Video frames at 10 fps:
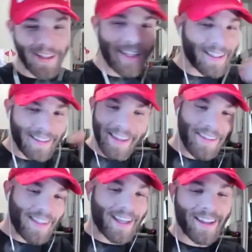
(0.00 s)

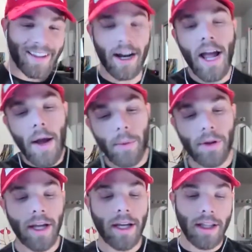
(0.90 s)
live together. But
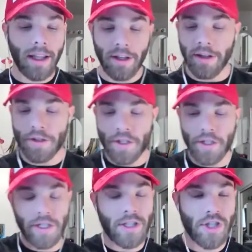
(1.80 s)
like, and
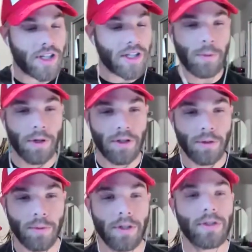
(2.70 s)
it just gets worse
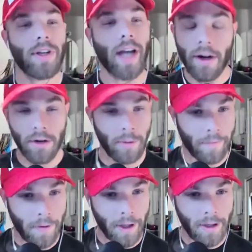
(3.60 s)
and worse. Like, I don't know my
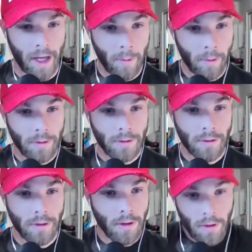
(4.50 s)
fucking neighbors.
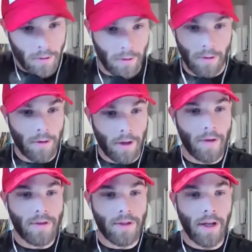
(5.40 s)

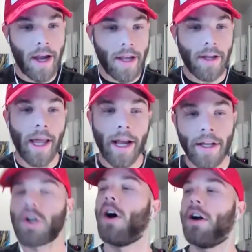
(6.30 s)

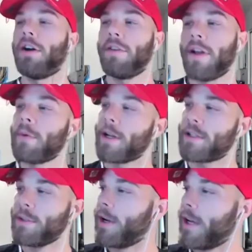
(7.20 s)
It's hard. Like, when I
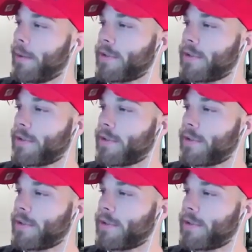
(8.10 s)
see my neighbors